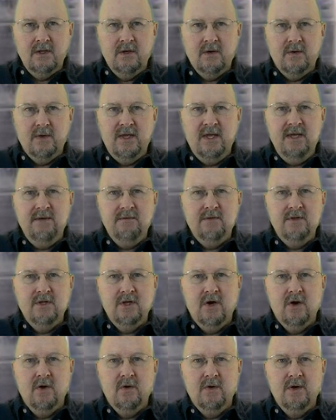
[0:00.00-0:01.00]
you know even
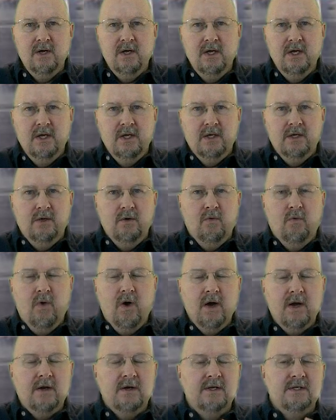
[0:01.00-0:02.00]
though you know
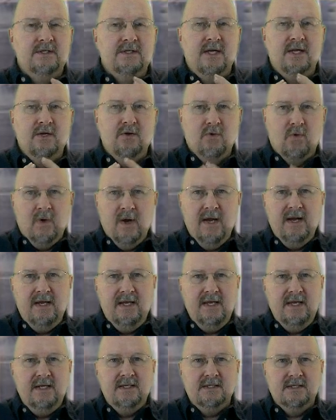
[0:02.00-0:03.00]
water is a great
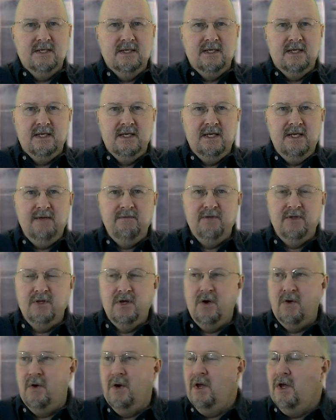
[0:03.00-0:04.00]
heat sink and even
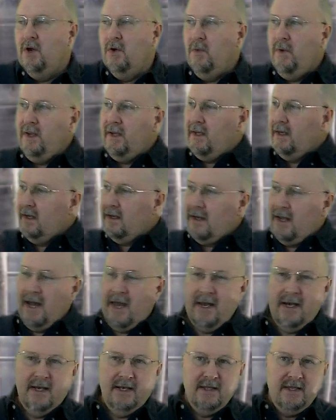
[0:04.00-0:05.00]
though we could
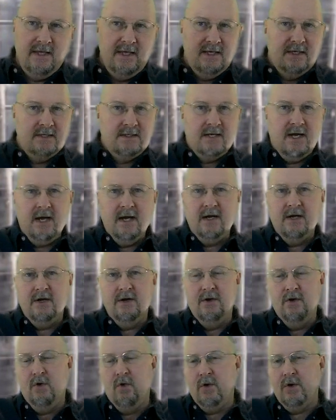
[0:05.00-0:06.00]
line the
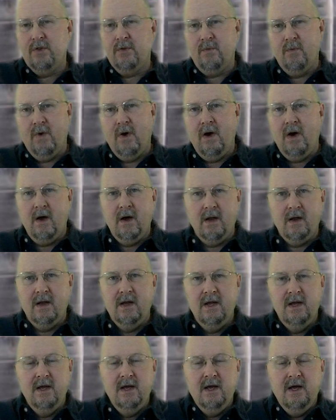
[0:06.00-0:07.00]
entire north wall
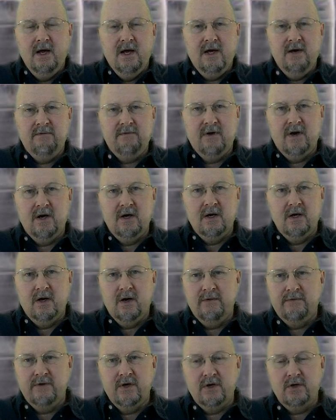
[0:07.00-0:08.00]
of our
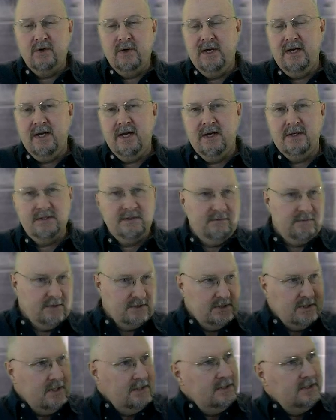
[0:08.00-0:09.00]
of our greenhouse if
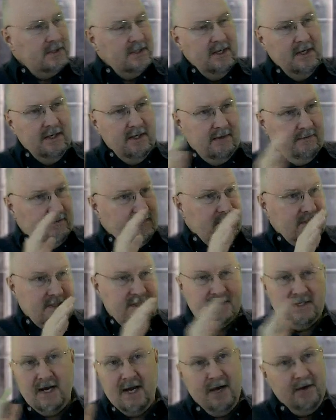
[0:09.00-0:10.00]
the sun's if this
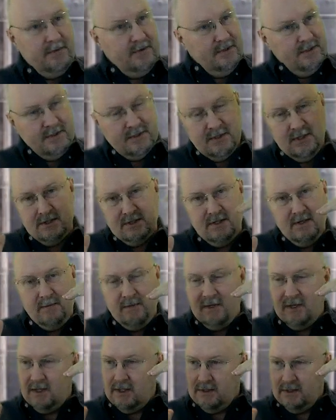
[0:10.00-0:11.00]
is south and the sun's
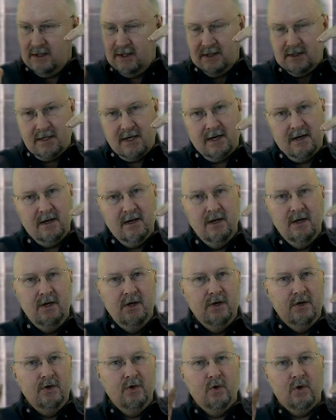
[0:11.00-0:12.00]
coming in the entire
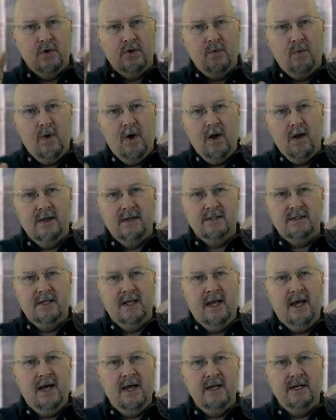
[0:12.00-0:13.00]
north wall is
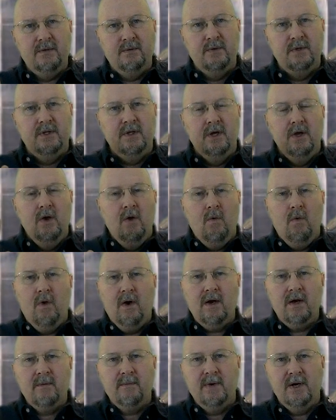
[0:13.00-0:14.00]
lined with
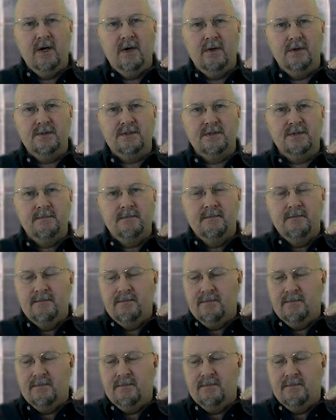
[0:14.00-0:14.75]
water barrels